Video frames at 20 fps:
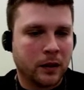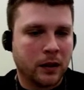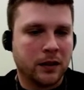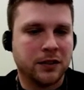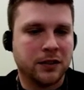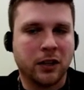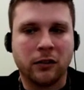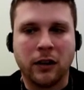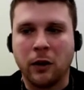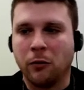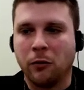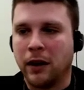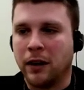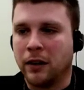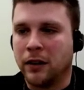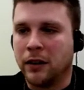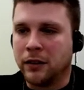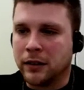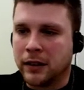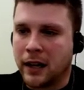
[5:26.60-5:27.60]
It's a great way
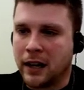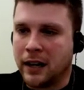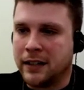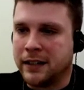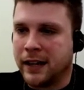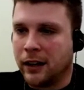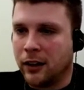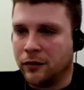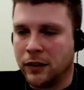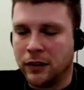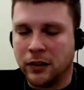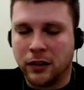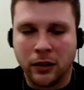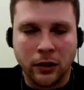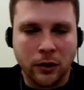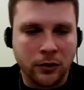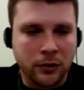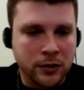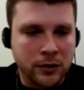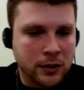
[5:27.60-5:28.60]
to kind of delve into
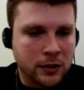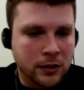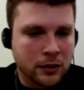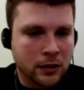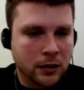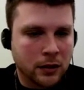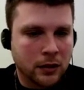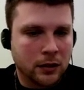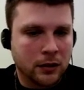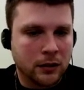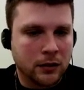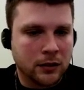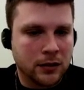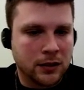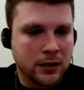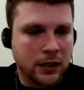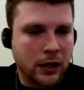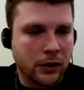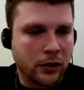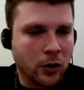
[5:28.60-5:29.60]
those
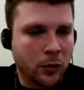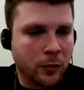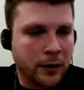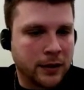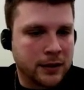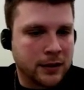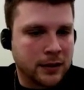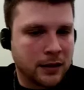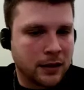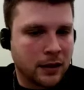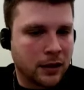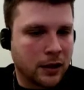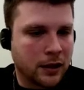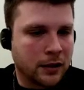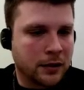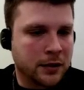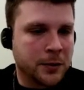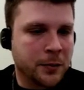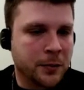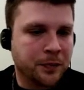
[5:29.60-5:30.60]
scenario-based
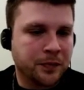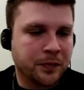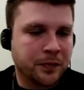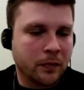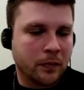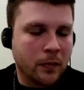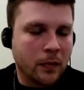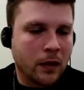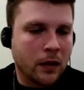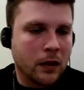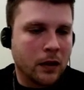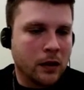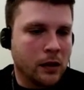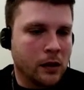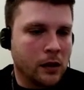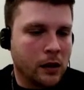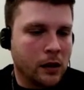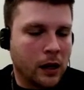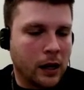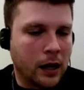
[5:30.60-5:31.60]
things.
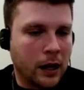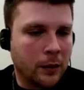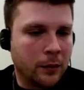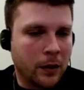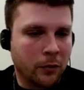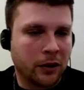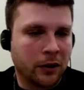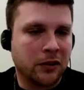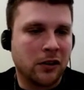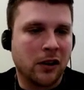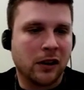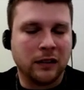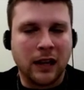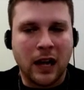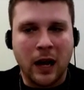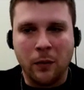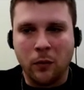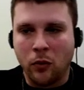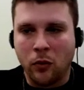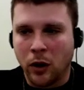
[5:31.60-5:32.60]
And we're going to talk a
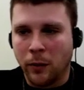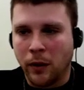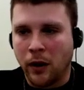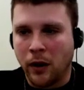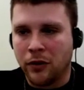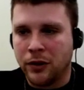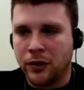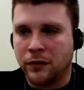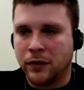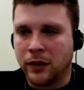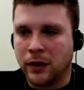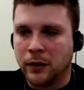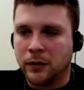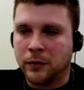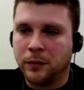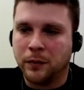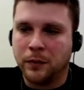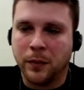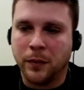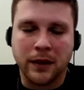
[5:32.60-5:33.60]
lot more about the different
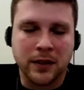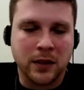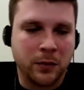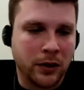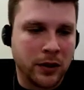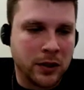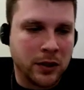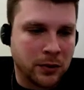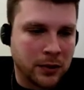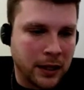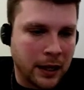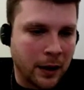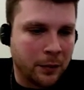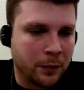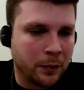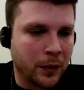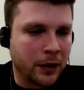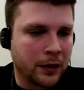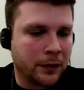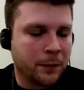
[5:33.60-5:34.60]
possibilities with
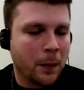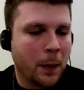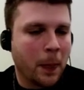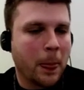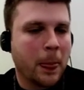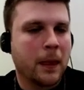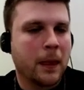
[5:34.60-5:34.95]
that. But